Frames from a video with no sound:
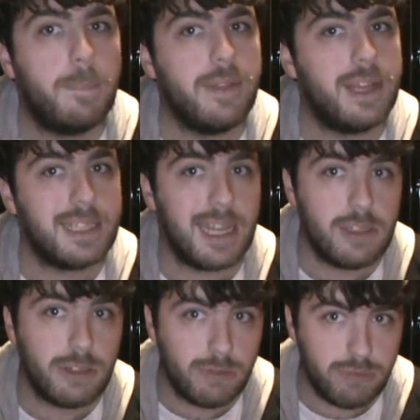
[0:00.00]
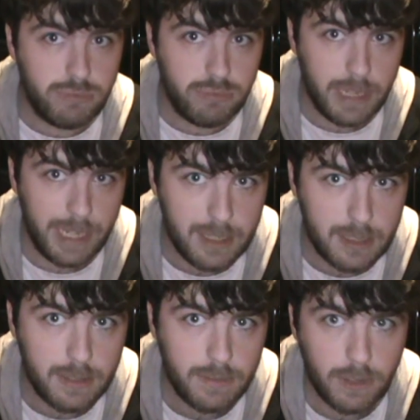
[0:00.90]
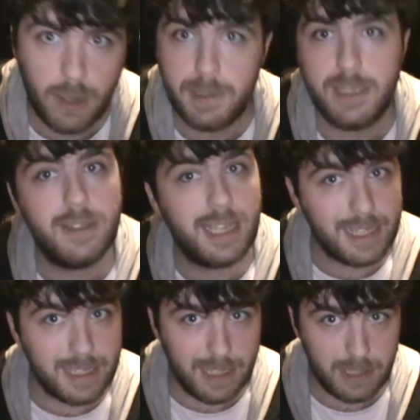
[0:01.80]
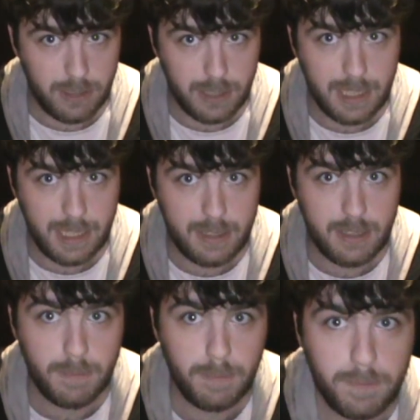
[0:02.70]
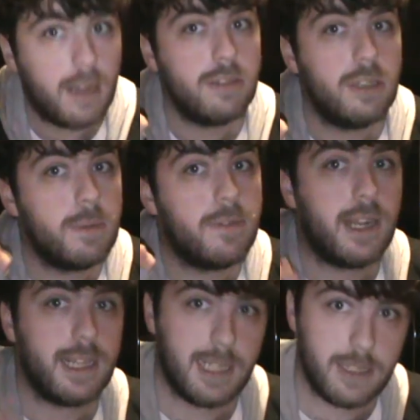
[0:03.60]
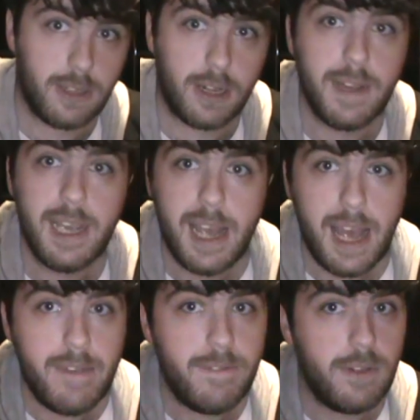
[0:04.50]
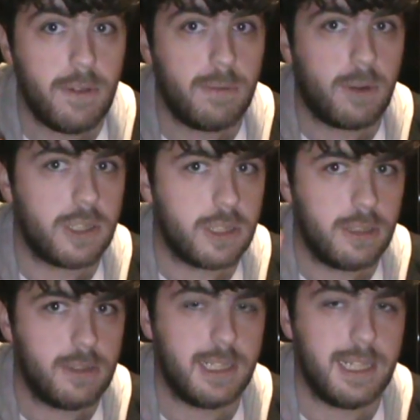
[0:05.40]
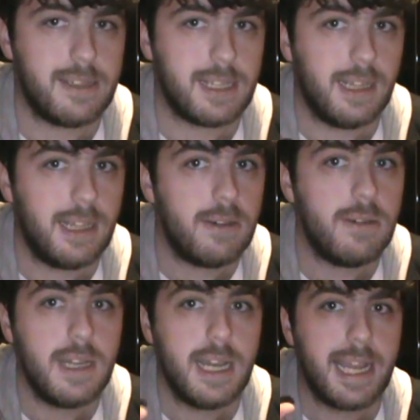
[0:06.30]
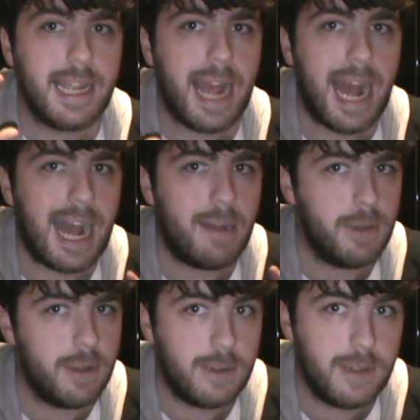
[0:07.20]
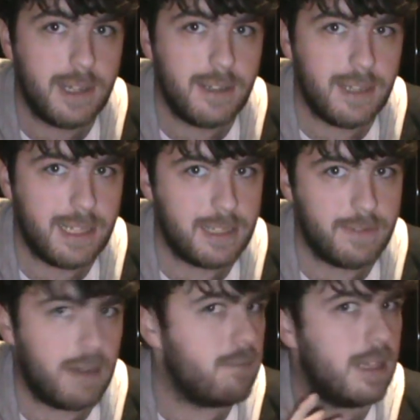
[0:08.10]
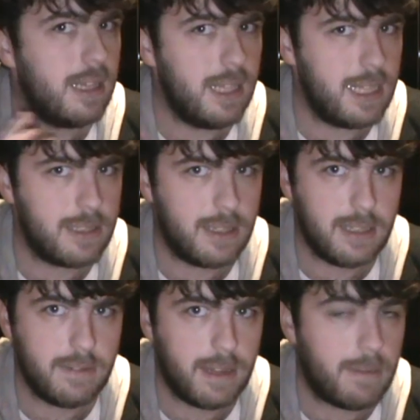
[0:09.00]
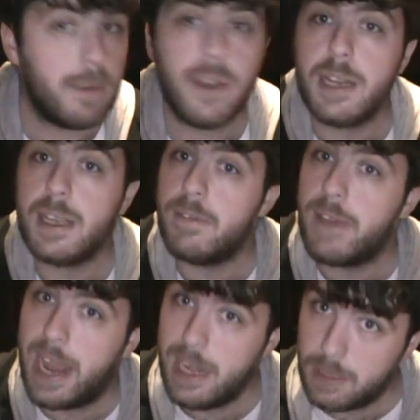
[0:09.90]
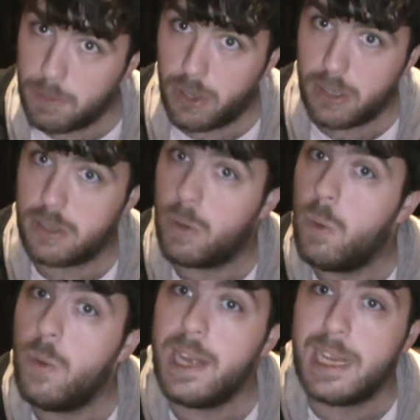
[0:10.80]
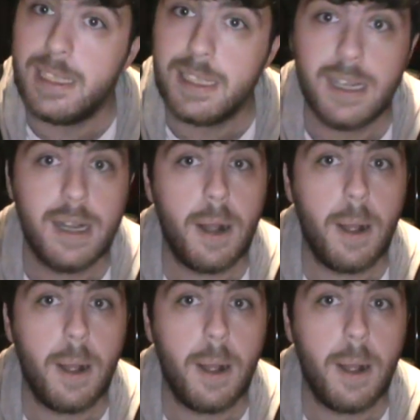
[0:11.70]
But this is great for comedy, so it gets a solid 8. Also, before I ticked off, if you watch closely, there's a little cameo in this film later in the film. I'm not going to give any spoilers to who it is,